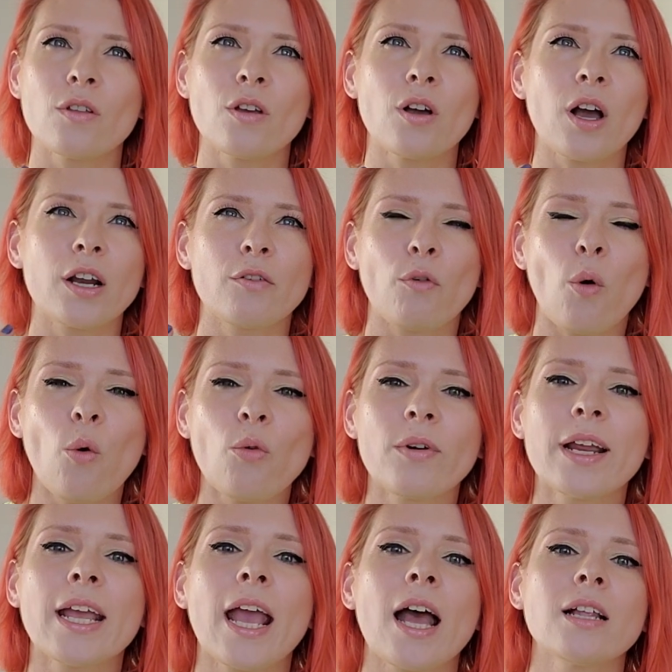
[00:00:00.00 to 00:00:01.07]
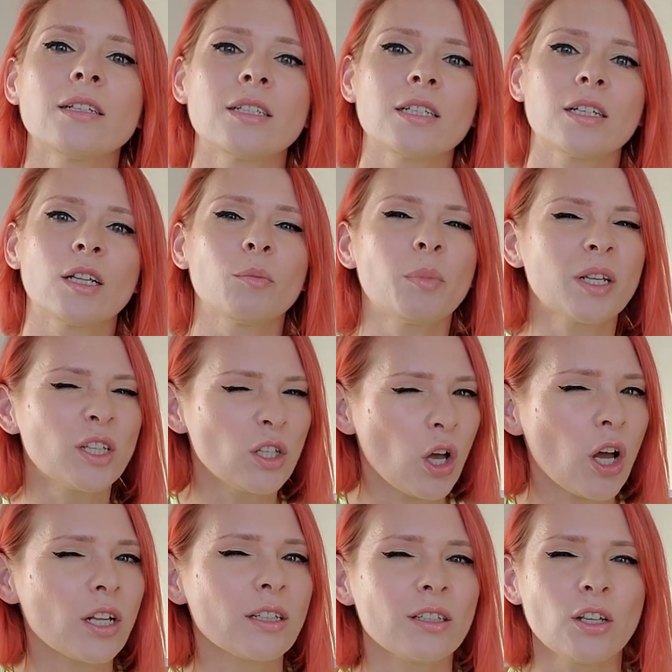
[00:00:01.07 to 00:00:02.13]
kind of oriental, but
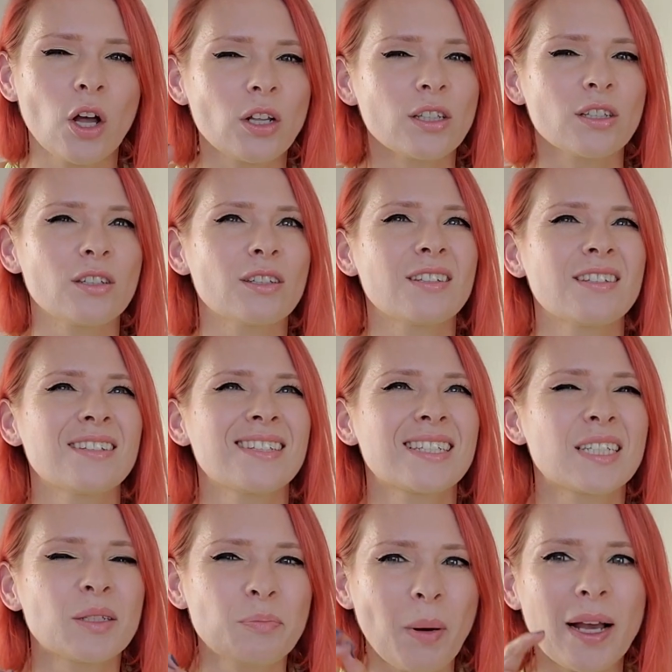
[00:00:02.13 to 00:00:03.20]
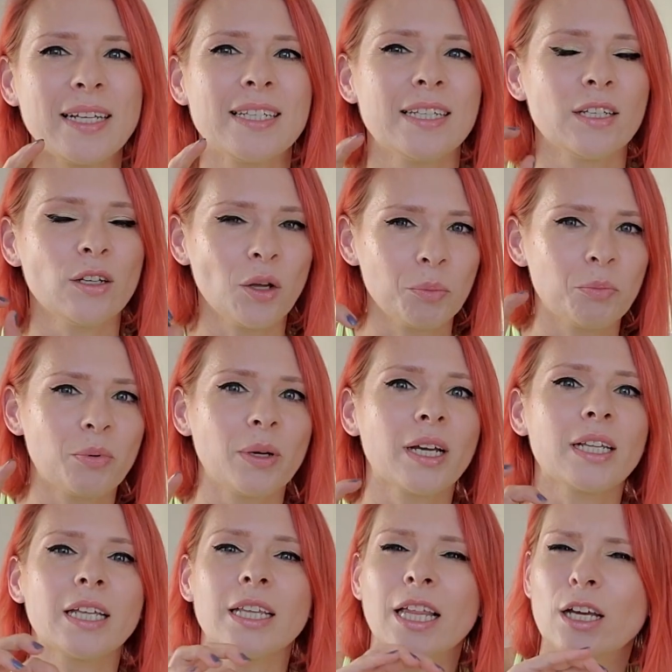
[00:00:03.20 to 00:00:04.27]
not spicy, not
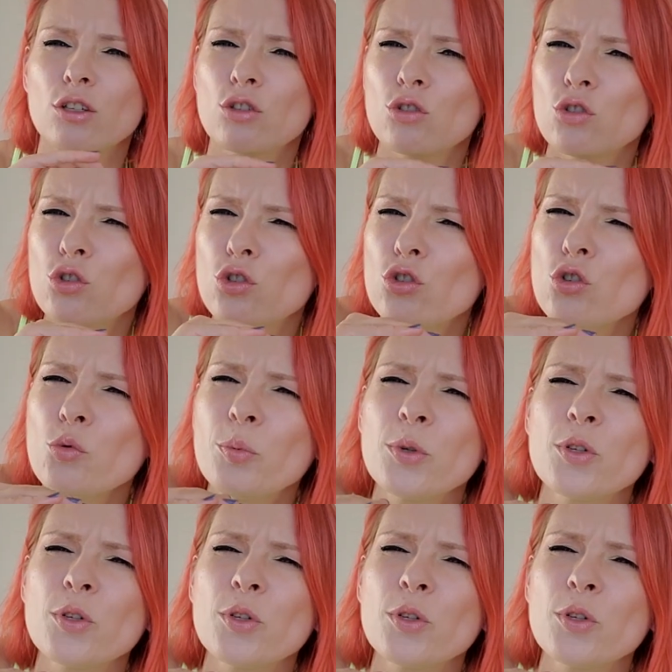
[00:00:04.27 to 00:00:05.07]
prickly, like super